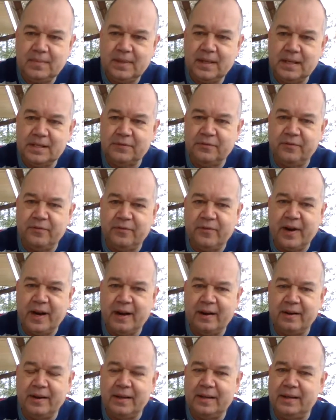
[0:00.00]
it's
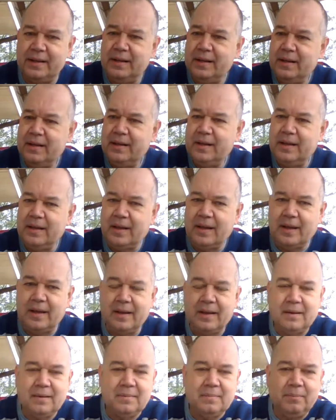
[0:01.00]
very
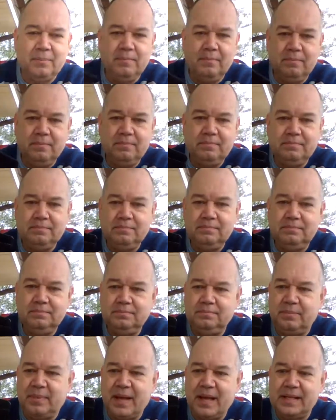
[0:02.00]
um,
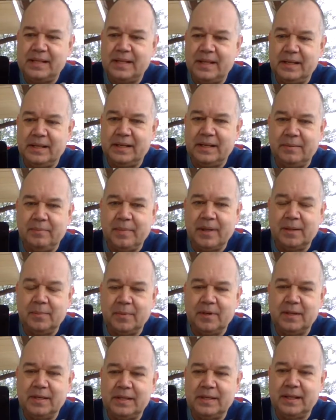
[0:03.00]
basic and
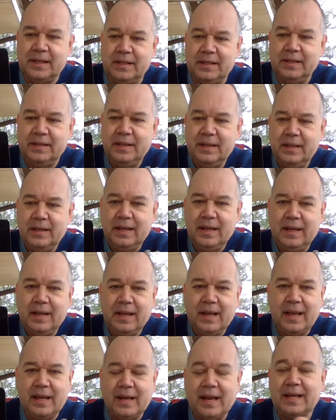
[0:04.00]
minimalistic
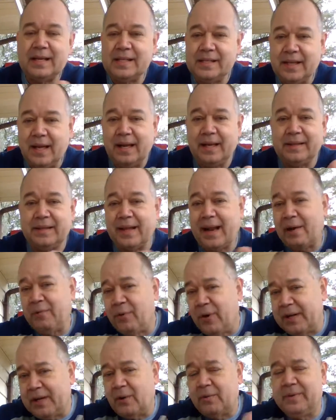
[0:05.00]
and I decided that I
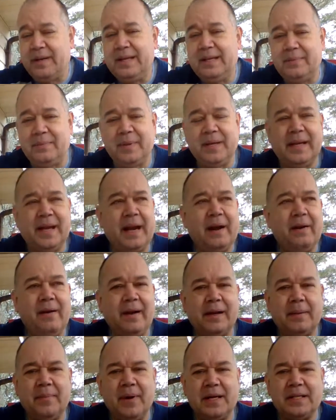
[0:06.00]
really don't need to be
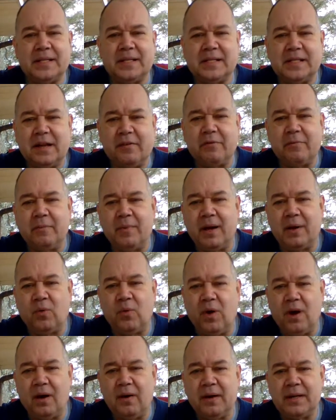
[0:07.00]
carrying a bunch of stuff in my
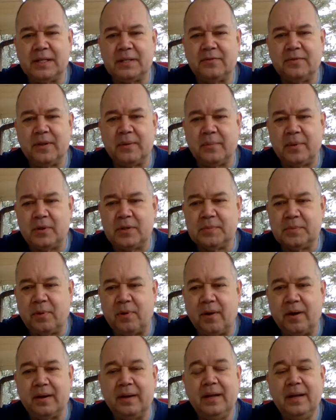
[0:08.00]
wallets for the most
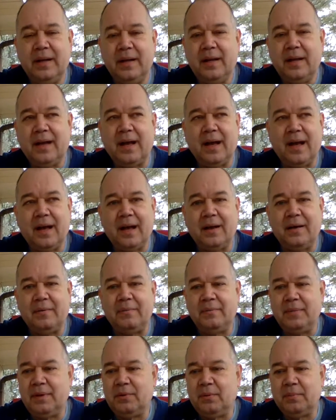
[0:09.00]
part.
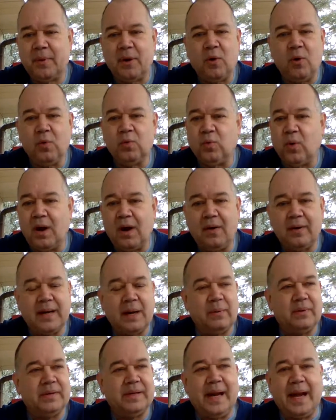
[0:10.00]
Um, in my old wallet,
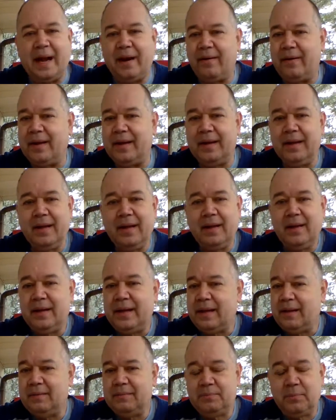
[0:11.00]
I would carry
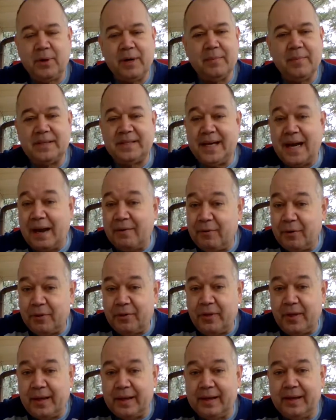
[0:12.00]
pretty much
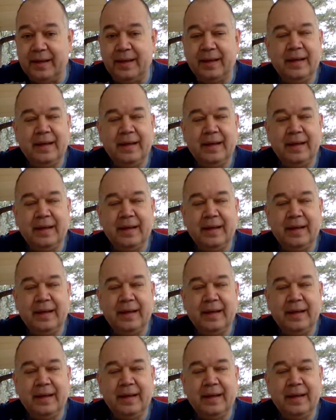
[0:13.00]
everything